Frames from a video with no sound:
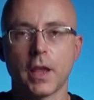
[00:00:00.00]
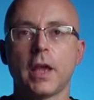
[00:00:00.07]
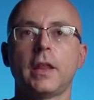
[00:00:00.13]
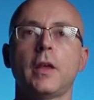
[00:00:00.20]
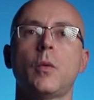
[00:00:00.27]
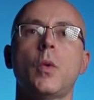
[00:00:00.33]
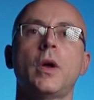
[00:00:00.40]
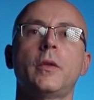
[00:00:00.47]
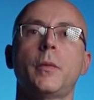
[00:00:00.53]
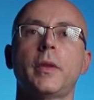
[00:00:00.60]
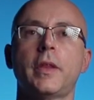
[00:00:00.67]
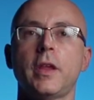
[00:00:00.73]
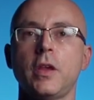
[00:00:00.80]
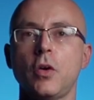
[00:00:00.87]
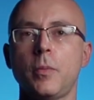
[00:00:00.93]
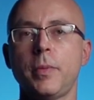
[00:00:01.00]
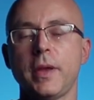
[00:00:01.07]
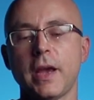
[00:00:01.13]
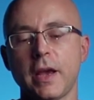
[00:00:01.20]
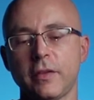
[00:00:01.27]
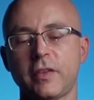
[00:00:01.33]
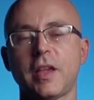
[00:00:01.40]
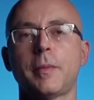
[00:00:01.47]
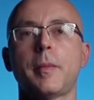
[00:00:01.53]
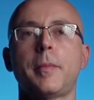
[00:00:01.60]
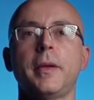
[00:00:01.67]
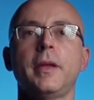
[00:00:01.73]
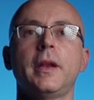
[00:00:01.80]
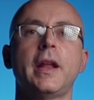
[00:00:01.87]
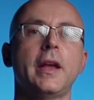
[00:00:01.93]
And the one with the UPS
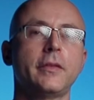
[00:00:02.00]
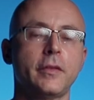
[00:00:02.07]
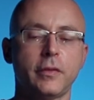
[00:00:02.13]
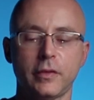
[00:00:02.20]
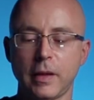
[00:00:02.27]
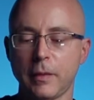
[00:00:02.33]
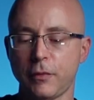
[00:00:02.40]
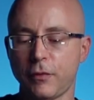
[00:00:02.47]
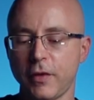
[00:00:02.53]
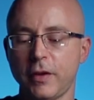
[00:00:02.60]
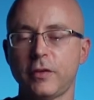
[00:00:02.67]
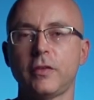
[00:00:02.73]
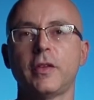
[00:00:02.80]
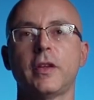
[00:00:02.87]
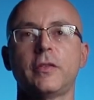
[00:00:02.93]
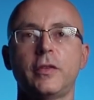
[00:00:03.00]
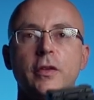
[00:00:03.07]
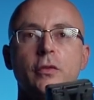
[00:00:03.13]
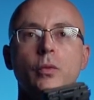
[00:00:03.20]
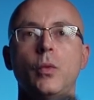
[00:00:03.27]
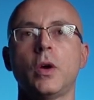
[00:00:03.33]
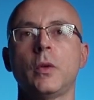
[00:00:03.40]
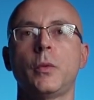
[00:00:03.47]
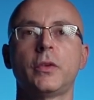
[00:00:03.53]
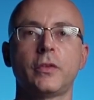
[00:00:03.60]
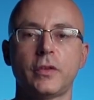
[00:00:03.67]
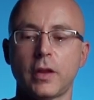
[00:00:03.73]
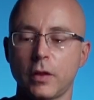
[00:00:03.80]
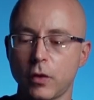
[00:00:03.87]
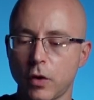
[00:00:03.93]
capability has the same features as this one, which is
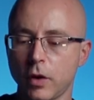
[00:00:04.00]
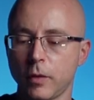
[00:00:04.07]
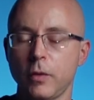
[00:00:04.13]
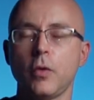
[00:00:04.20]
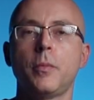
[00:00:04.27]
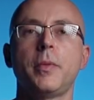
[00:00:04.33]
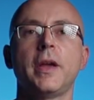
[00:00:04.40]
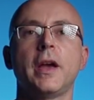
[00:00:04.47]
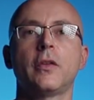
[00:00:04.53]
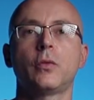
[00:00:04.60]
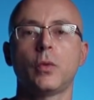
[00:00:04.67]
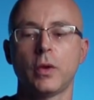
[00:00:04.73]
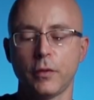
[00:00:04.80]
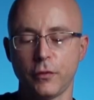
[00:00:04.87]
the non-UPS one.